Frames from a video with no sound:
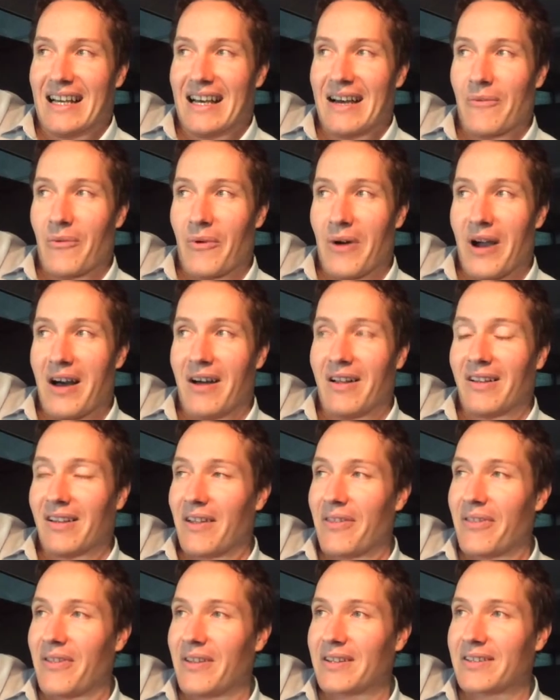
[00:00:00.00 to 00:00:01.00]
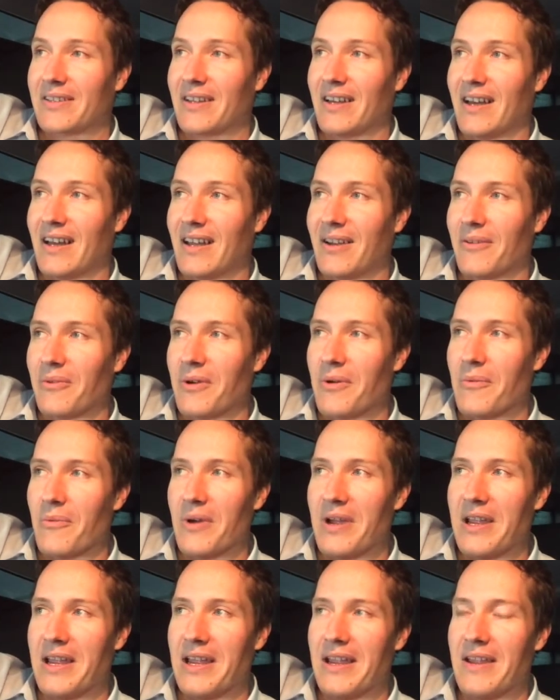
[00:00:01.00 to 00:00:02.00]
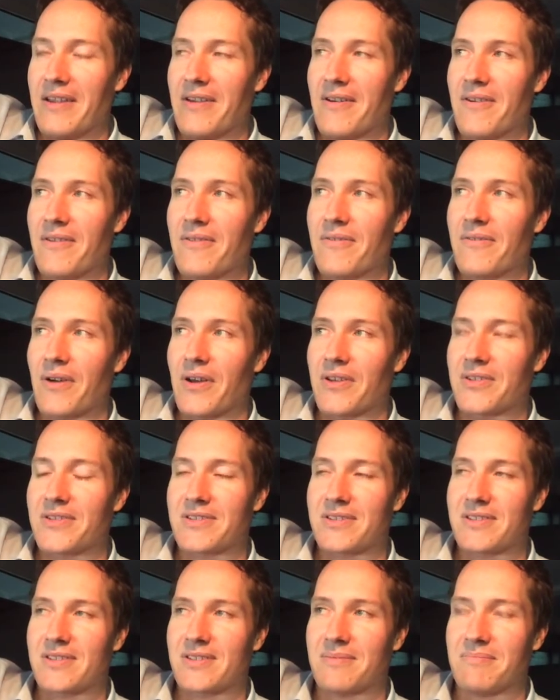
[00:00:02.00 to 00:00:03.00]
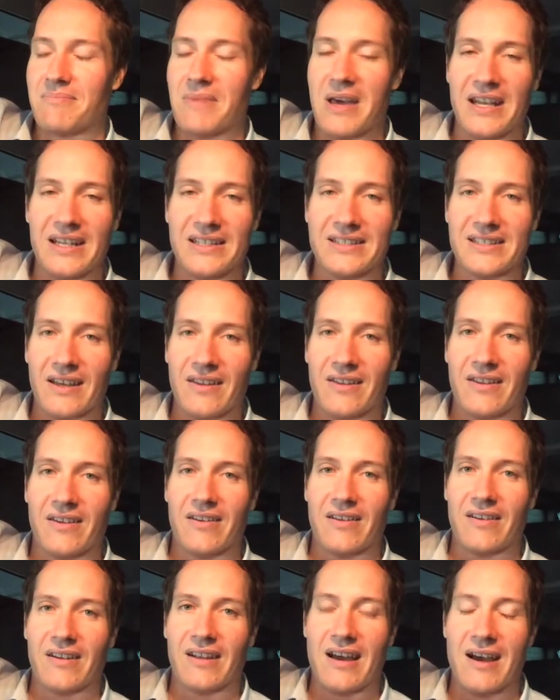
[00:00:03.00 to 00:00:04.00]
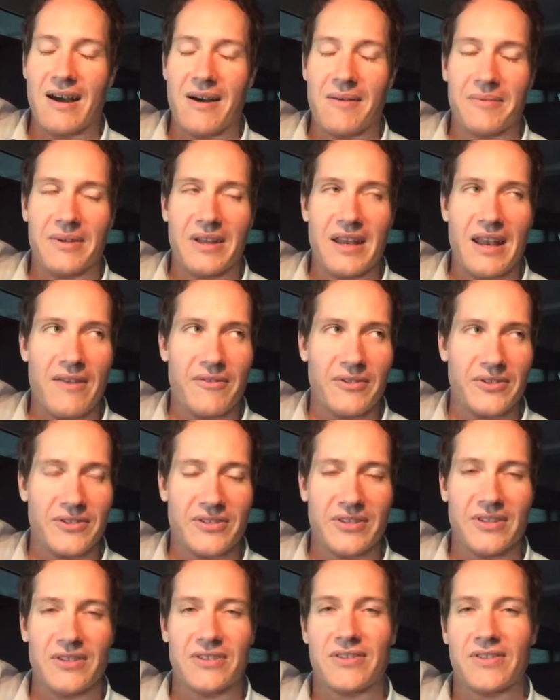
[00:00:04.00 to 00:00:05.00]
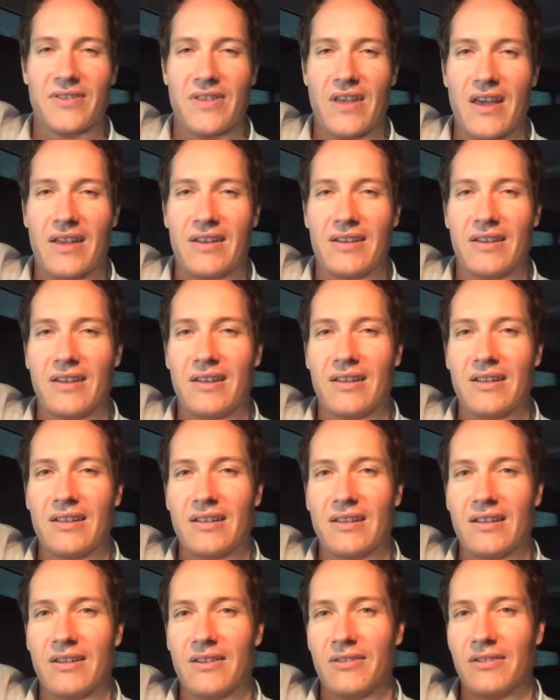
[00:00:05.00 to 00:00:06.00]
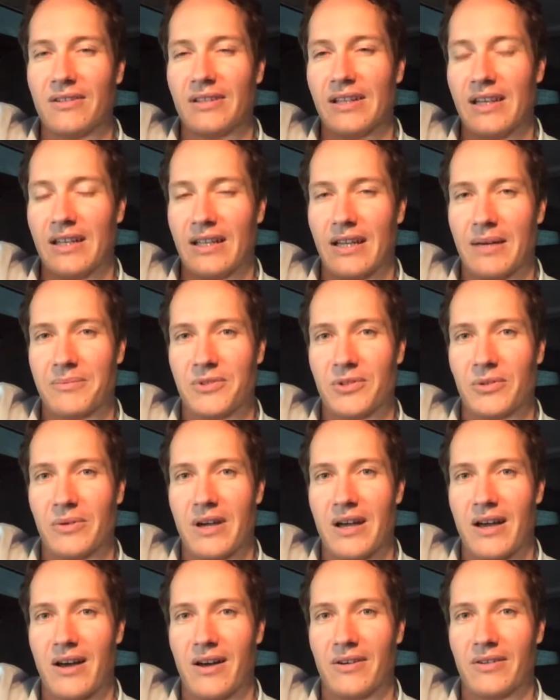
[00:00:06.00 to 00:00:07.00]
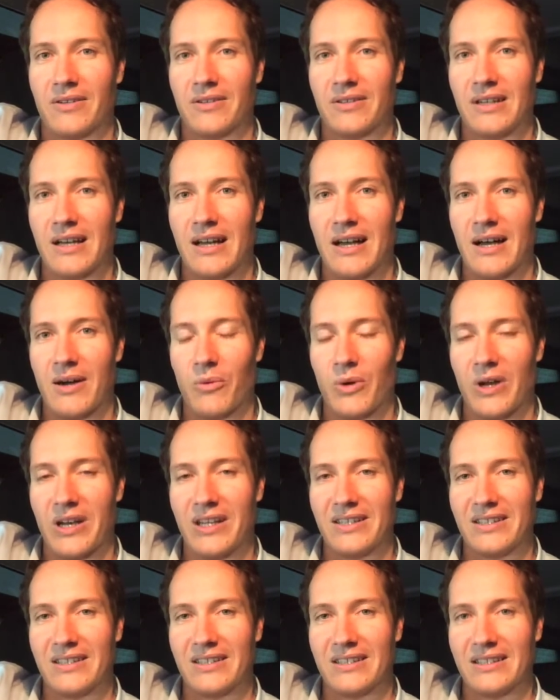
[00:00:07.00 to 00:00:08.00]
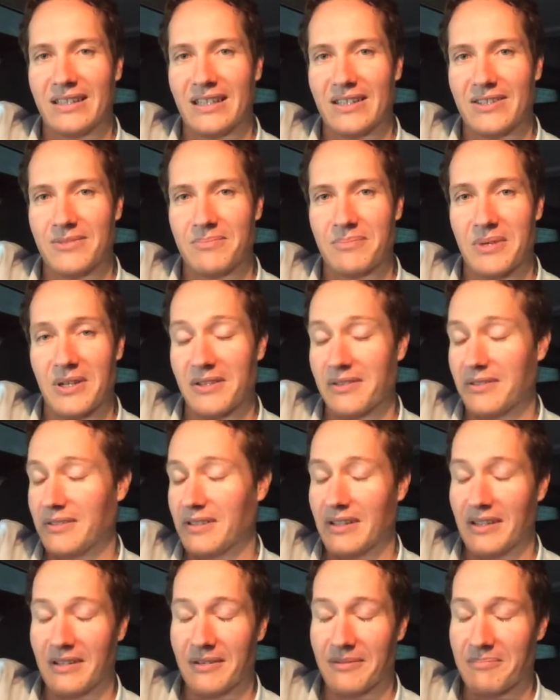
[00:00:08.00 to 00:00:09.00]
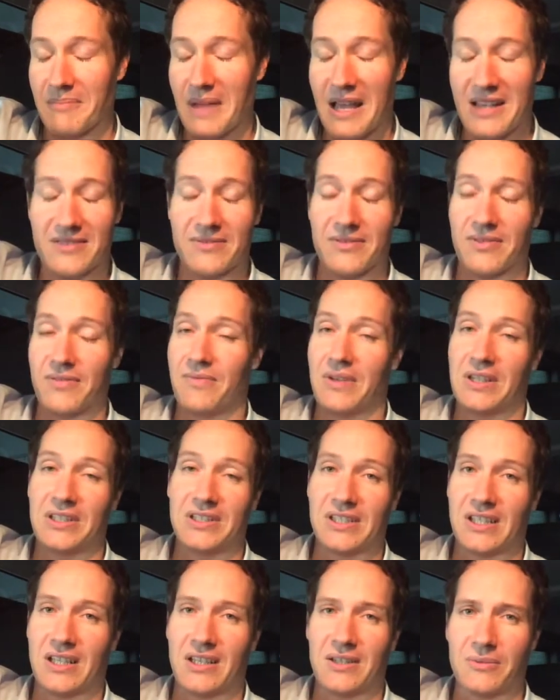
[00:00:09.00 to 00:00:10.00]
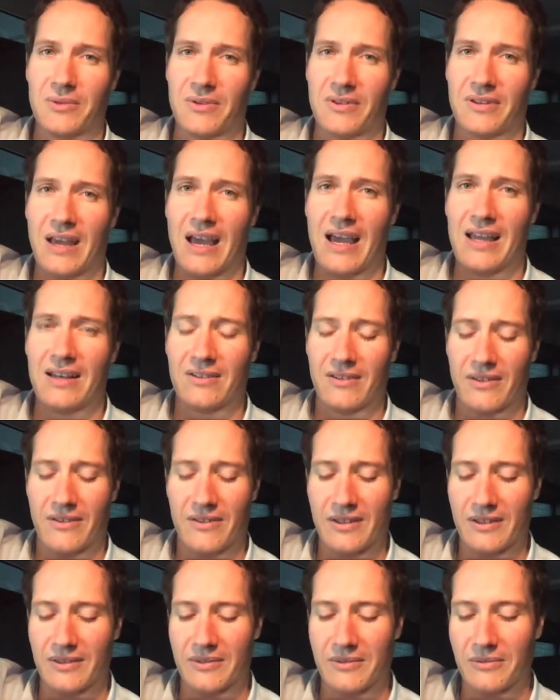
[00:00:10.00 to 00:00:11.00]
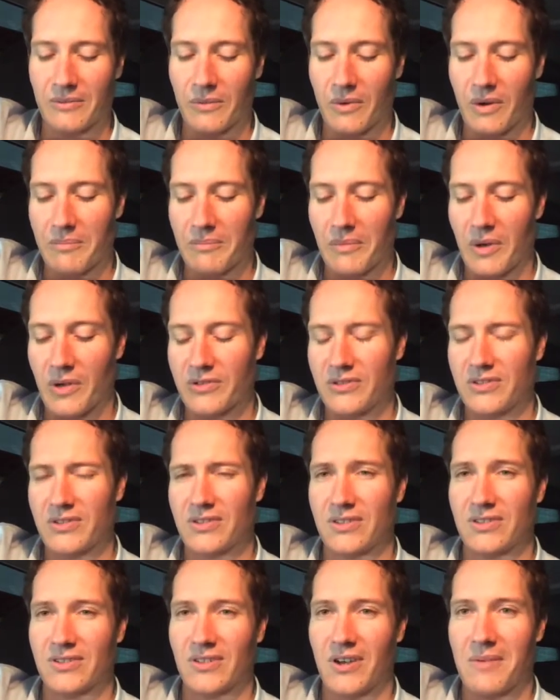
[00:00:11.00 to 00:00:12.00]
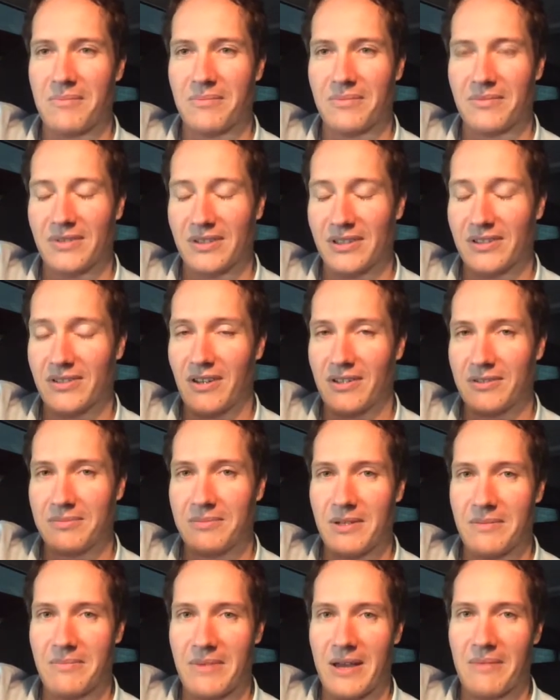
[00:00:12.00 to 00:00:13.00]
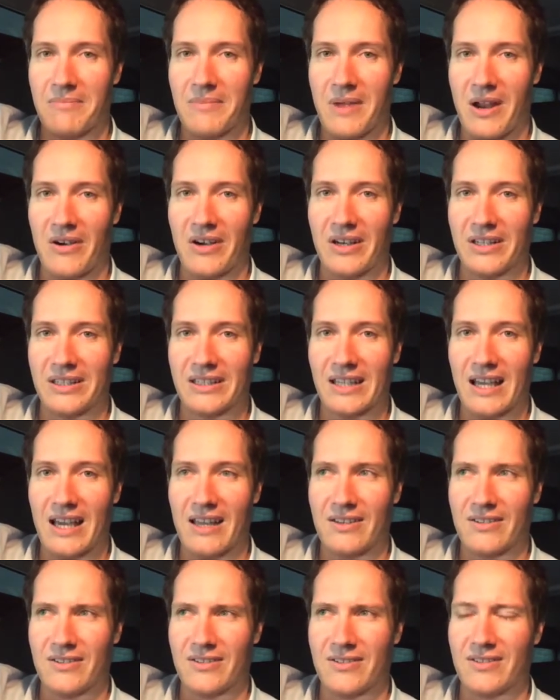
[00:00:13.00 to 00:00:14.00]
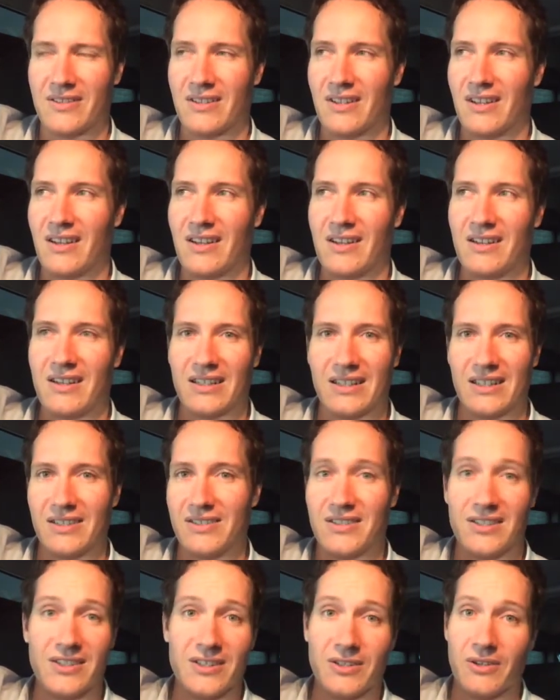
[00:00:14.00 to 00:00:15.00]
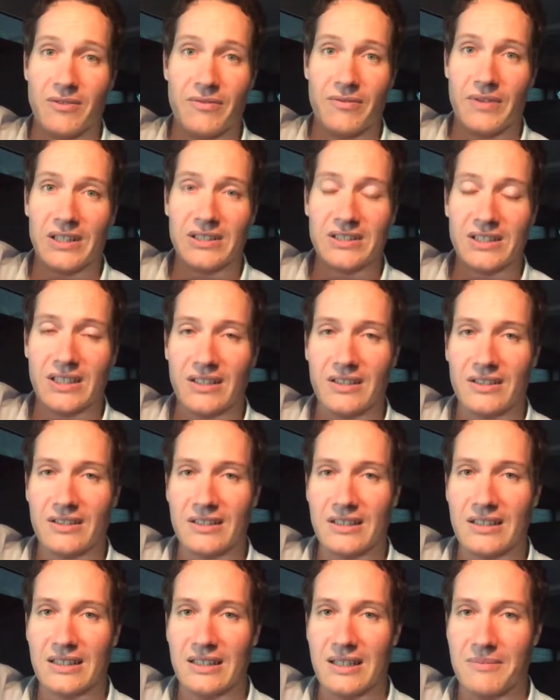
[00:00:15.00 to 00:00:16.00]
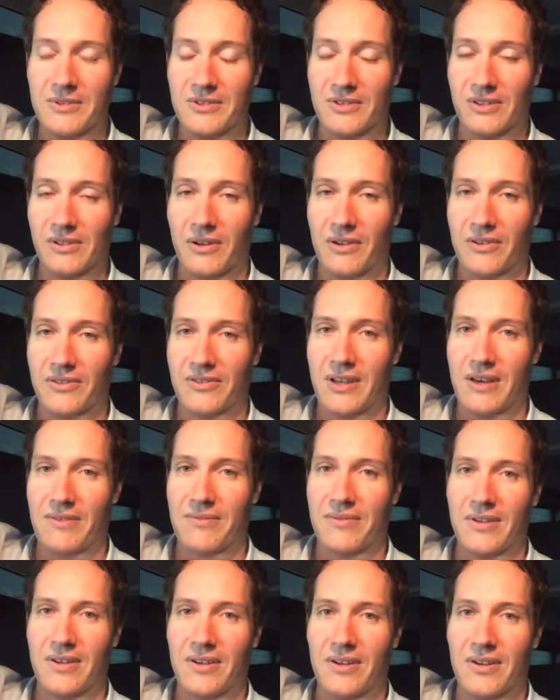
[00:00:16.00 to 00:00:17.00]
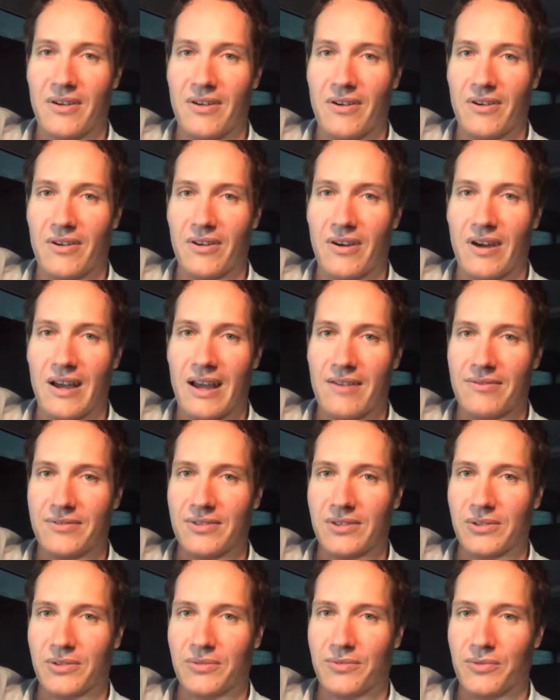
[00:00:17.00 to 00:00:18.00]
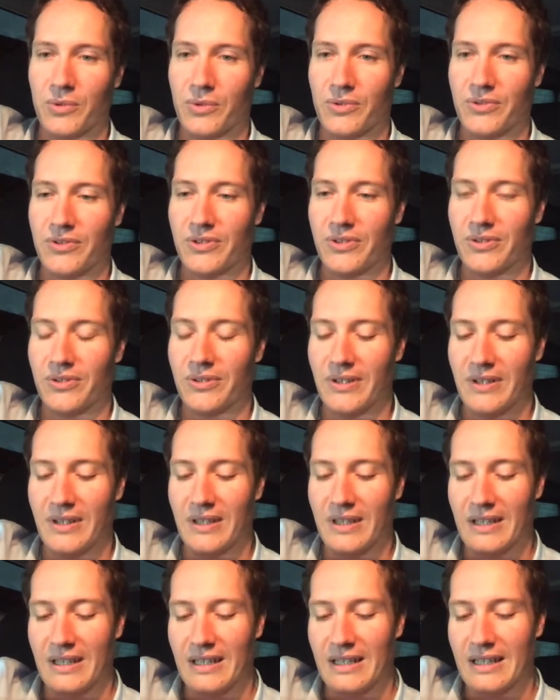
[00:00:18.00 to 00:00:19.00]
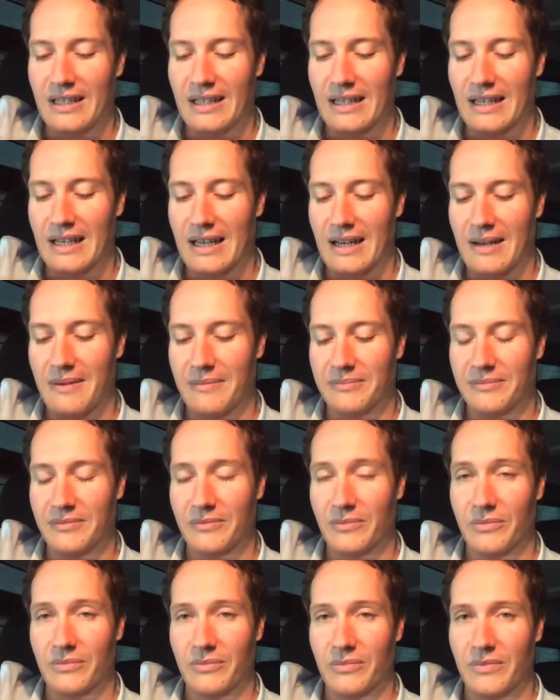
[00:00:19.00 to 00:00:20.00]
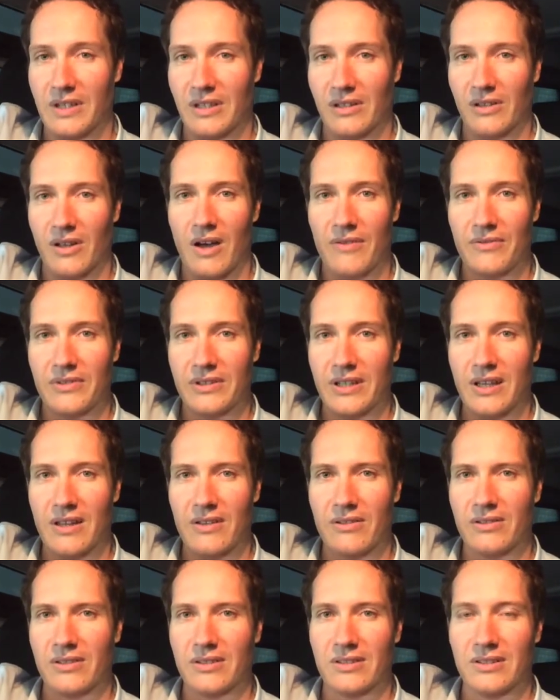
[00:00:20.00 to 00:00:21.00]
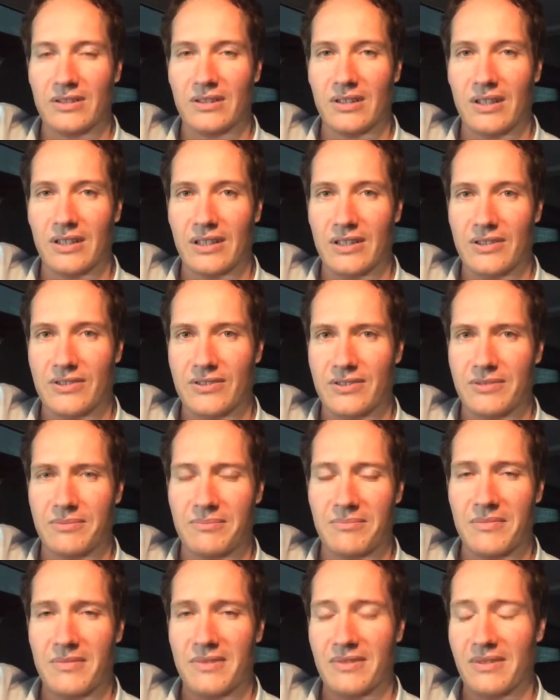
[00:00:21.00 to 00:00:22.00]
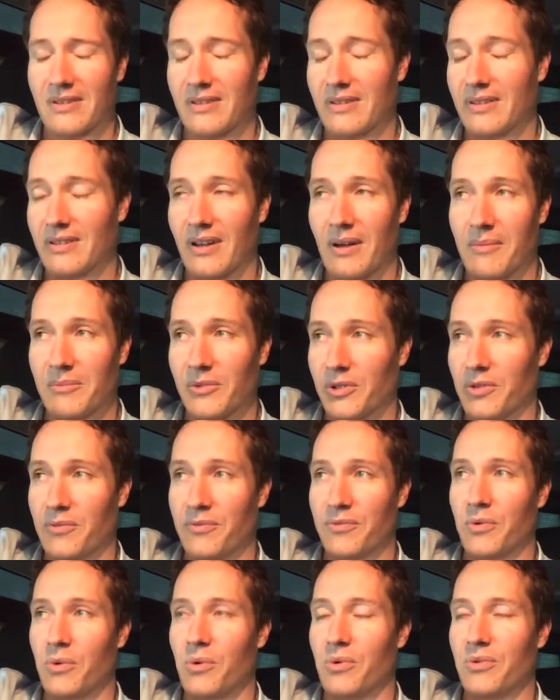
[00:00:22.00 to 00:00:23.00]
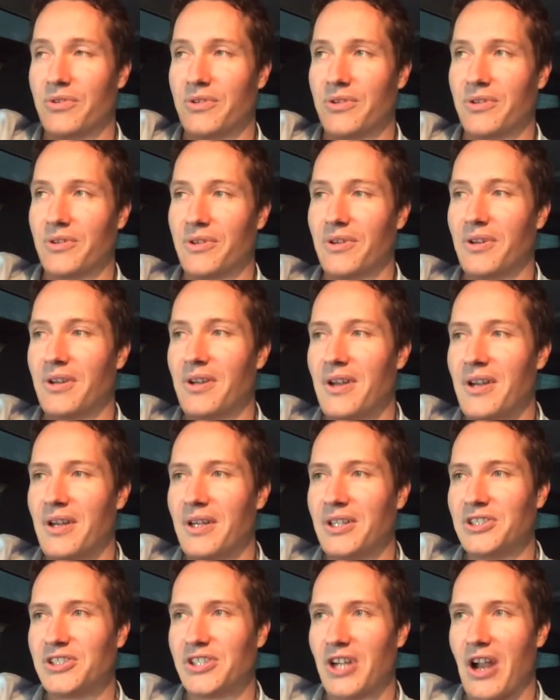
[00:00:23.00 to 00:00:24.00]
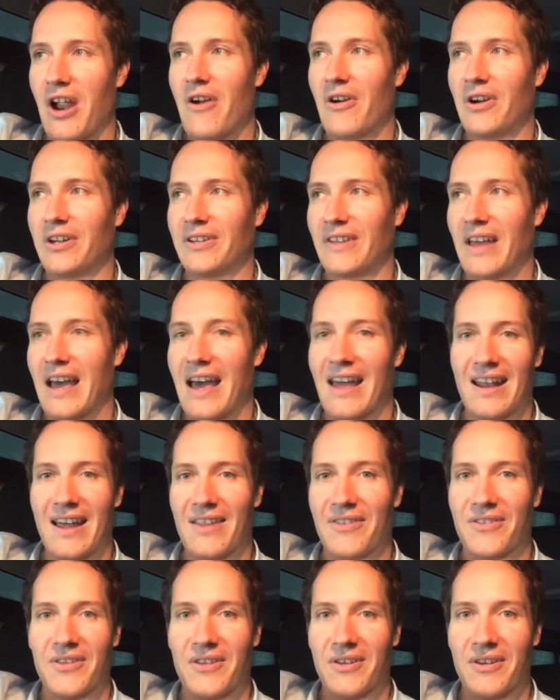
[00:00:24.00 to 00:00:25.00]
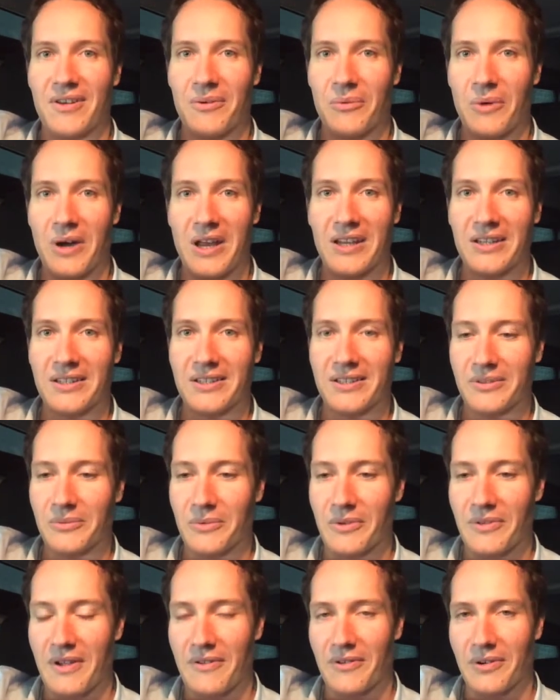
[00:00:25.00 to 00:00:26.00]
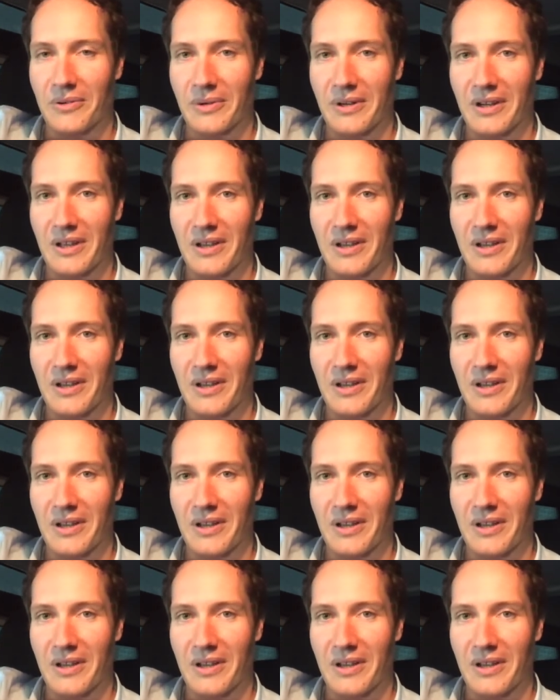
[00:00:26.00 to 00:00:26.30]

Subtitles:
Well, I think that when we first met each other, and ever since then, and leading up to our wedding, it's been a massive adventure with Kate. And I think what most excites me about marrying Kate is a continued adventure. There's a lot of stuff that her and I have to look forward to in a life together, and I guess I'm looking forward to sharing that at the wedding with everyone